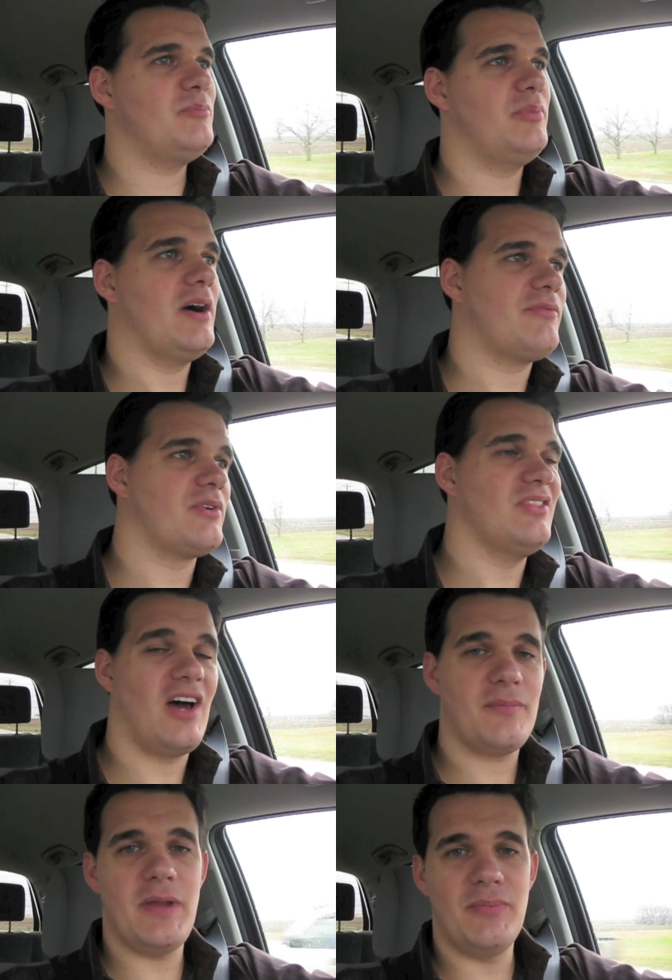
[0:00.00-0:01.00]
but for a
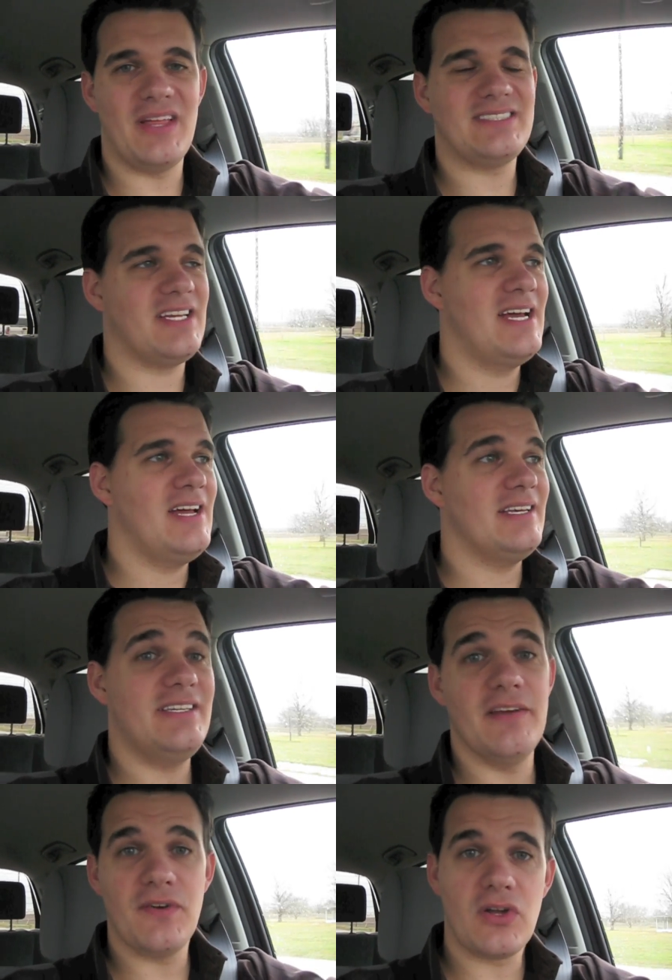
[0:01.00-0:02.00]
lot of people, that's
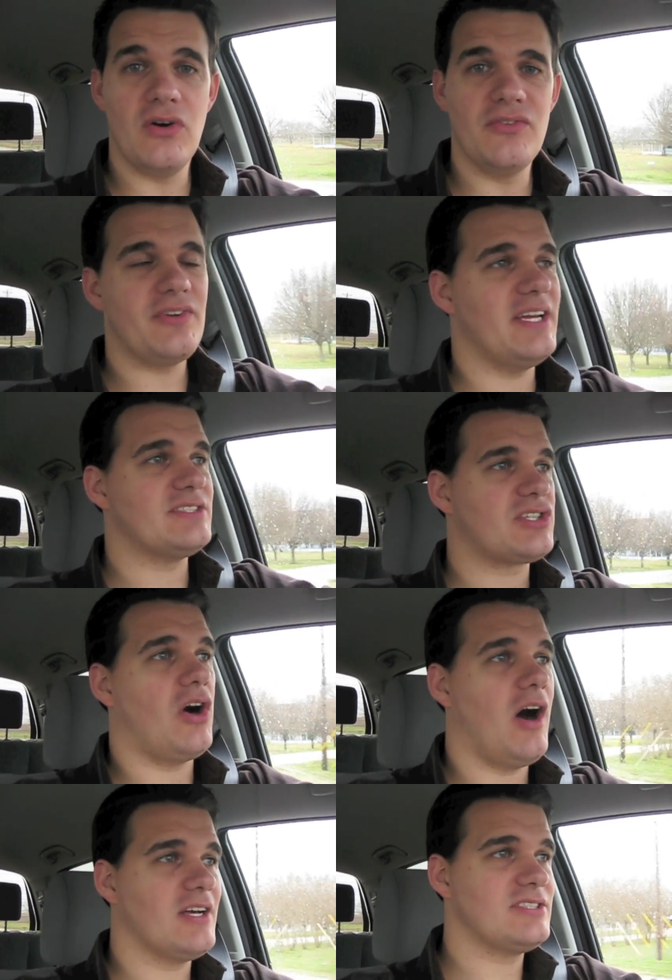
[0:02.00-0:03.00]
difficult, it's
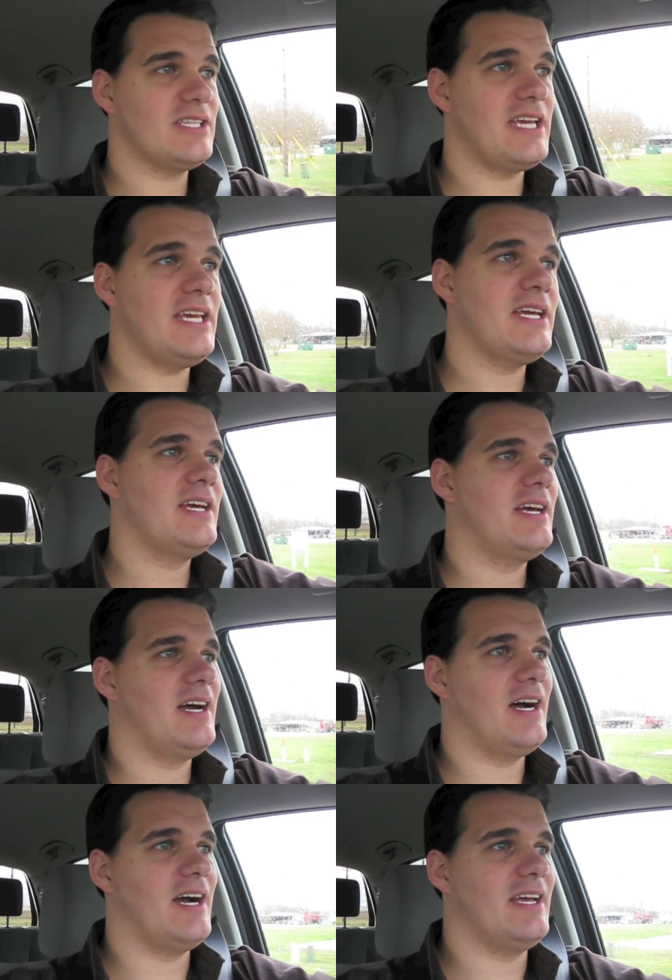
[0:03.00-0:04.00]
costly,
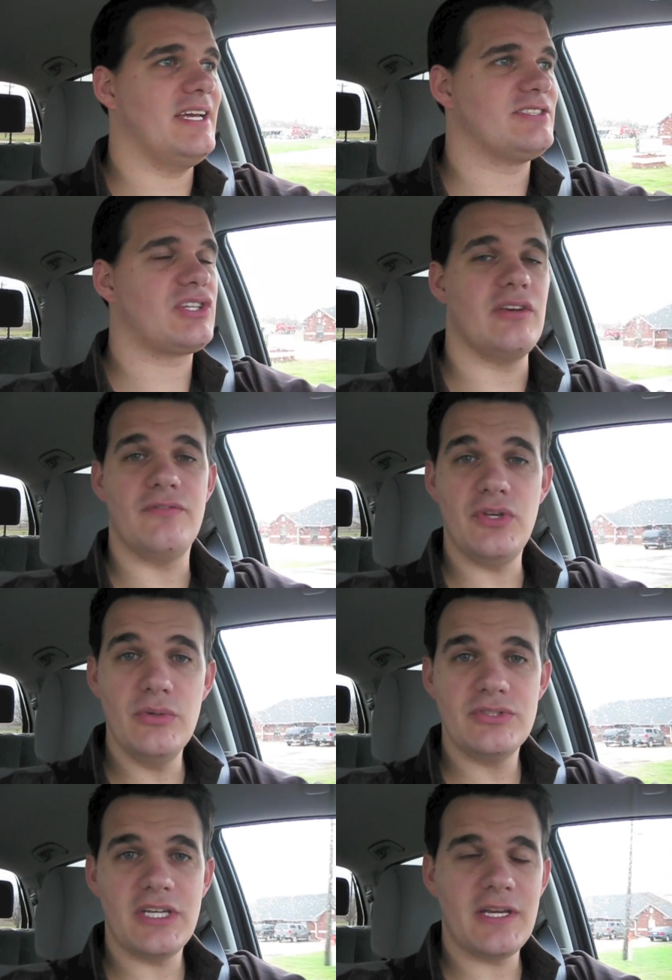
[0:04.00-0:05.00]
uh, it's
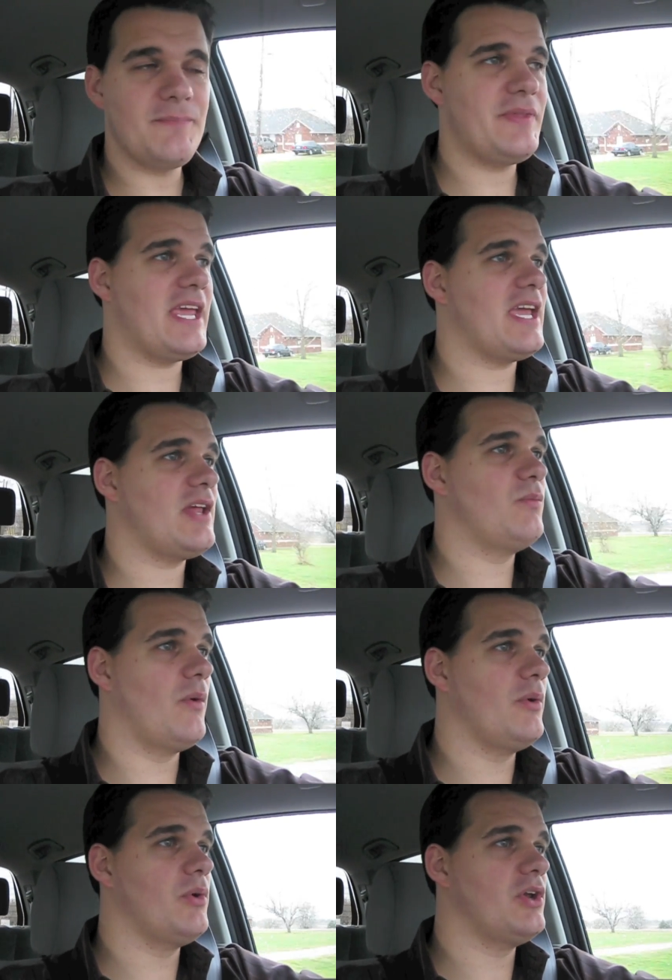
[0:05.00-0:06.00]
confusing, and
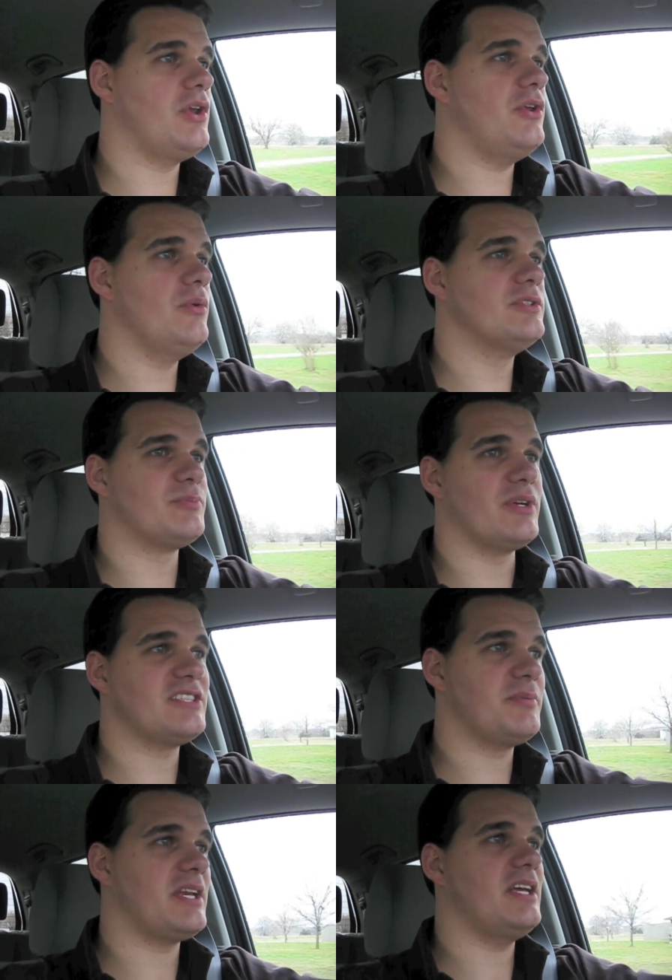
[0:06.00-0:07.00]
what we wanted to do is bring
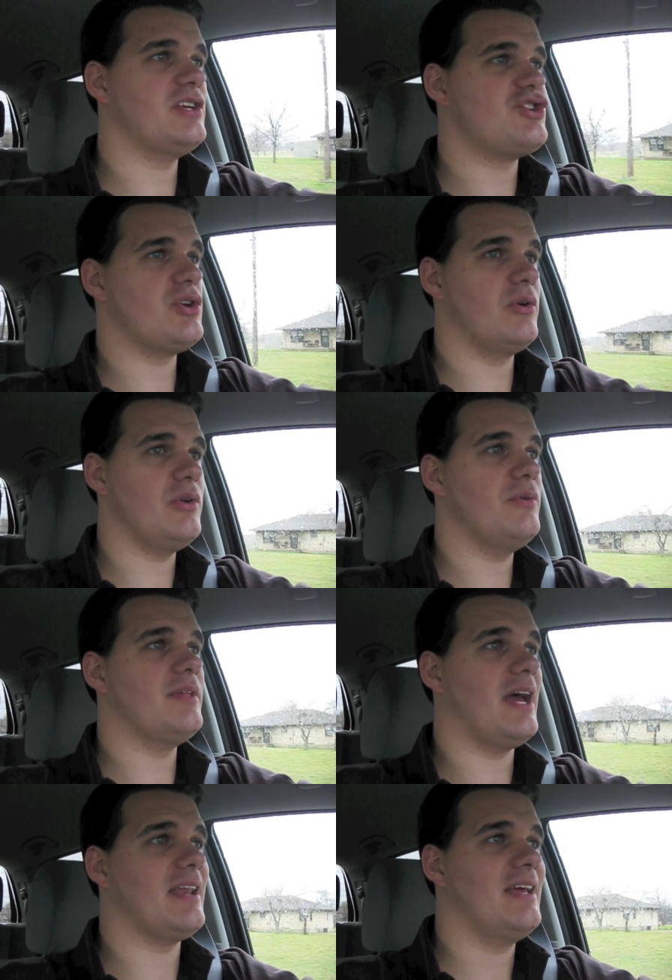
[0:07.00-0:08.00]
somebody in to show you
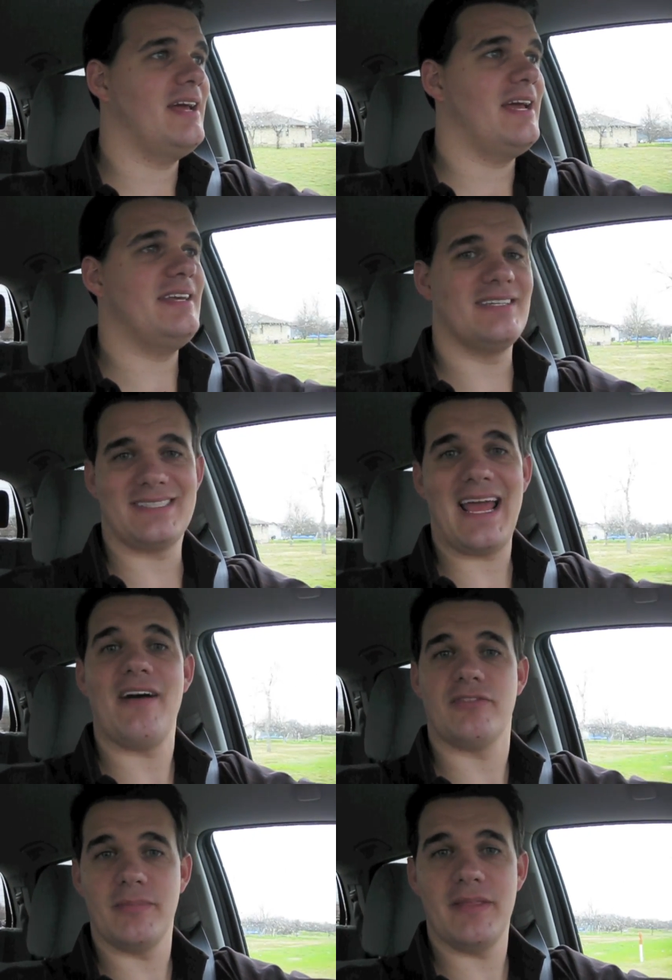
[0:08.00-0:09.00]
that it doesn't
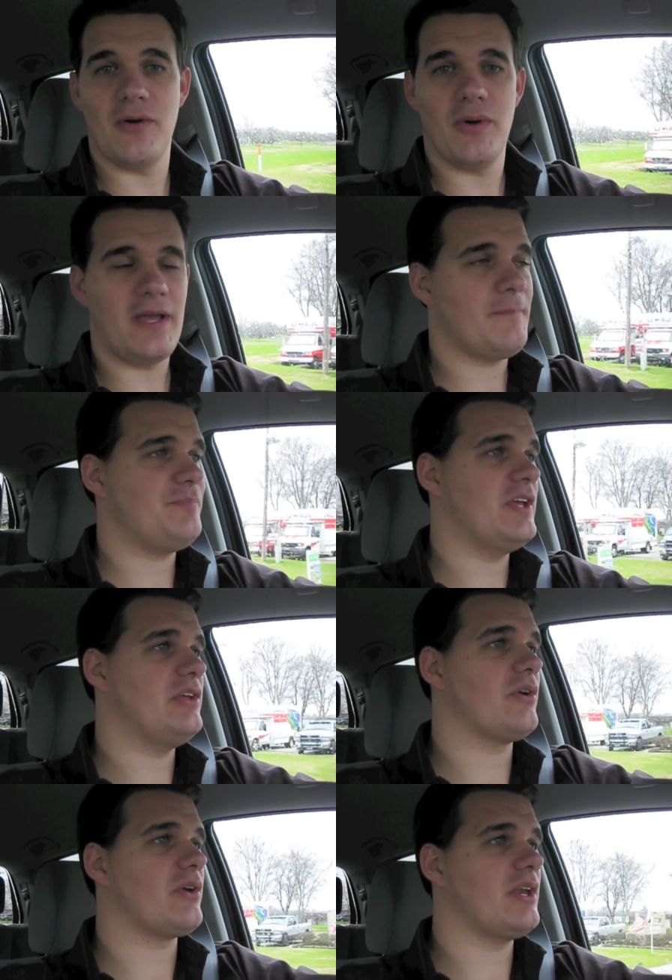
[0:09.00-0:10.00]
have to be that way,
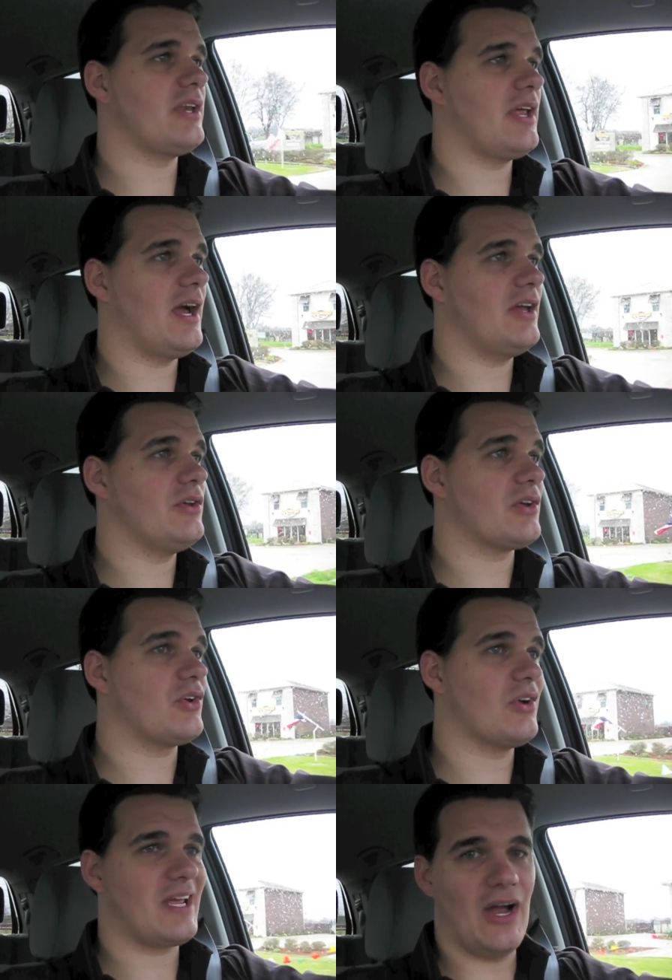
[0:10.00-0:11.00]
that you can uh, you can
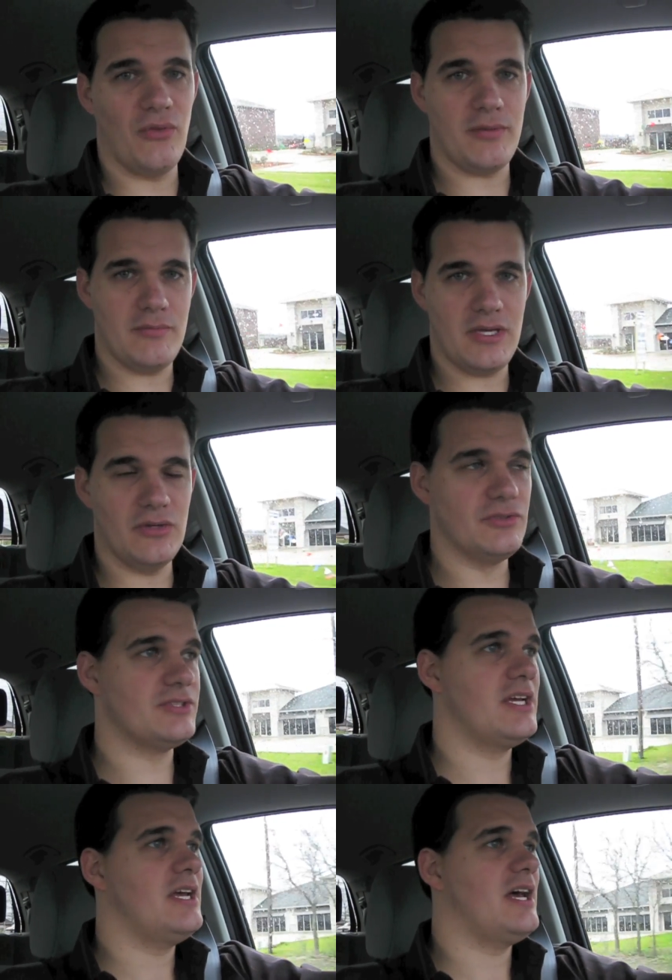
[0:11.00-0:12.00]
cook healthy
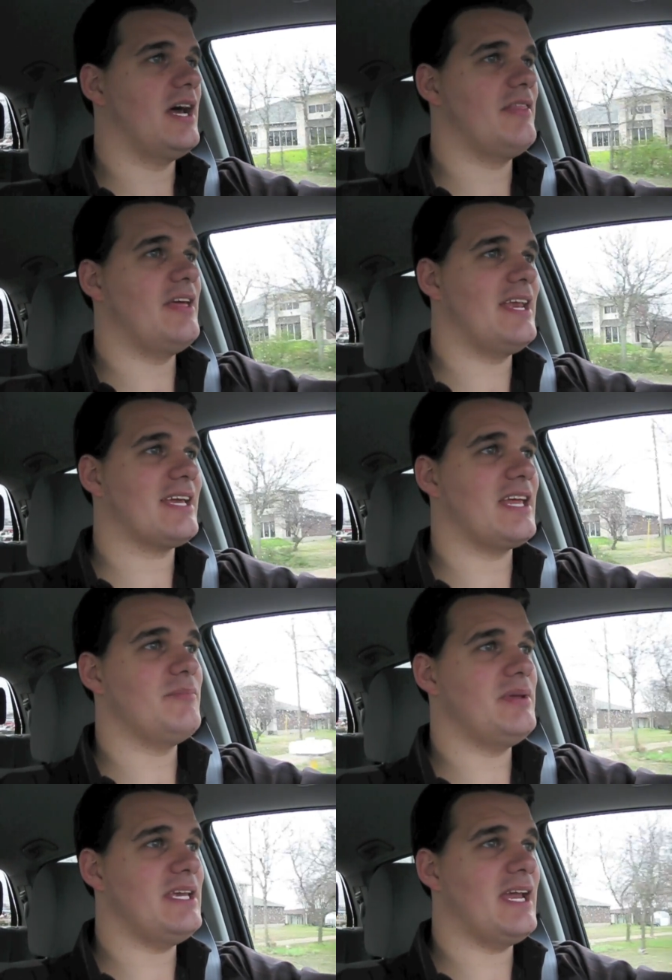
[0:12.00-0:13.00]
meals, uh, that it
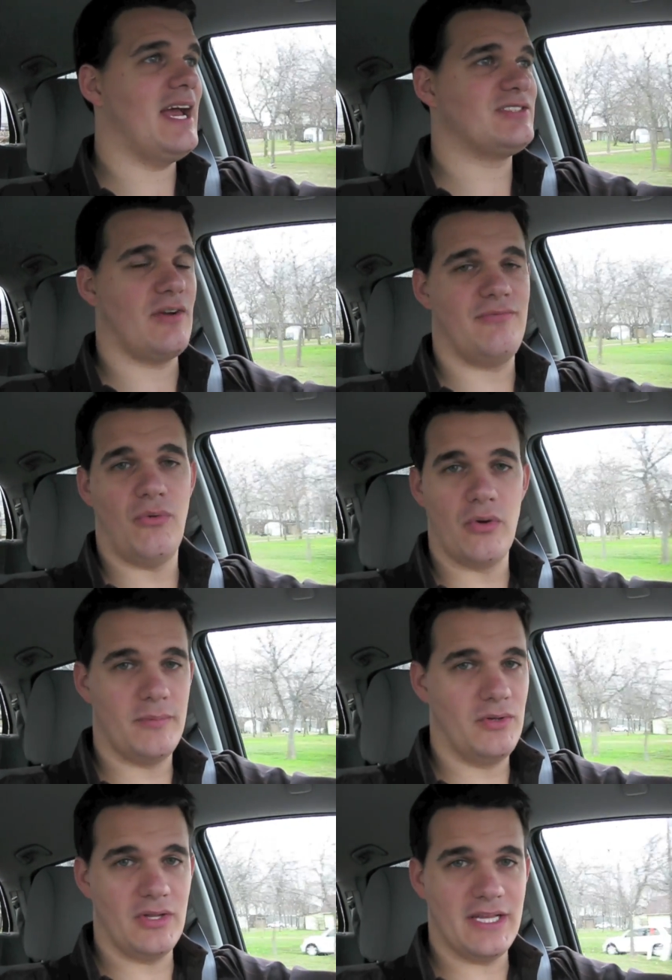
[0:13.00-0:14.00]
can be as
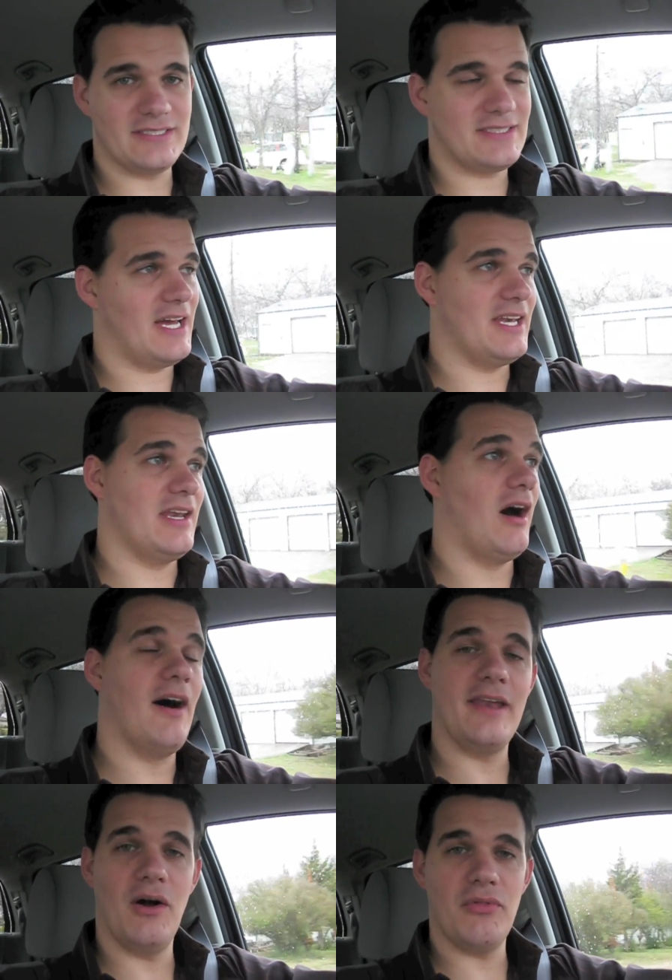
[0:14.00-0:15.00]
affordable as a
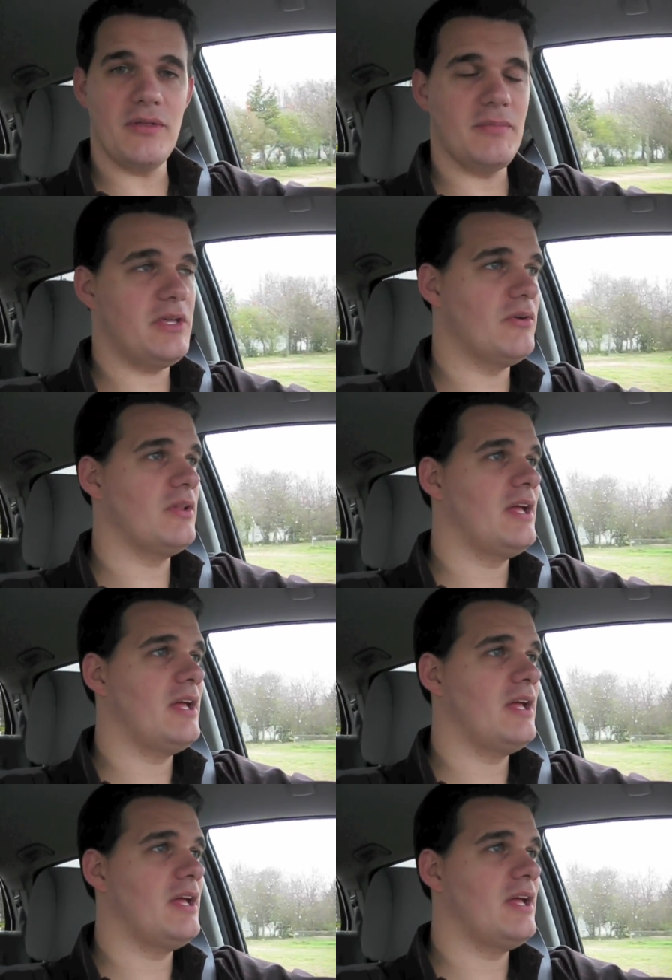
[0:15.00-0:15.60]
non-healthy meal,